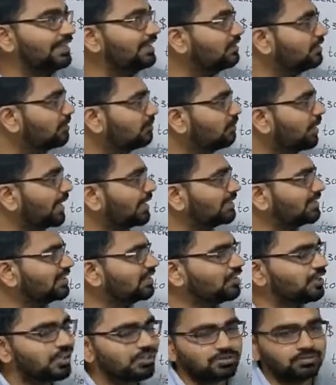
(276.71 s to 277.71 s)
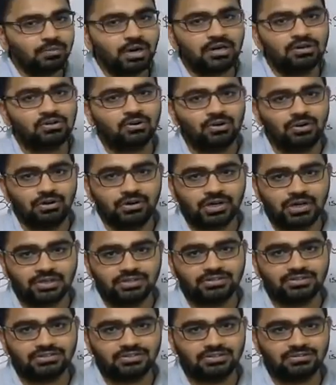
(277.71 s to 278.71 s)
in the Mycelia smart
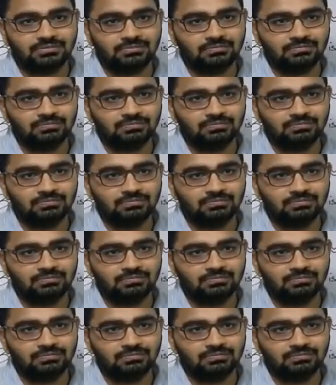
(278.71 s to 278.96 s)
contracts.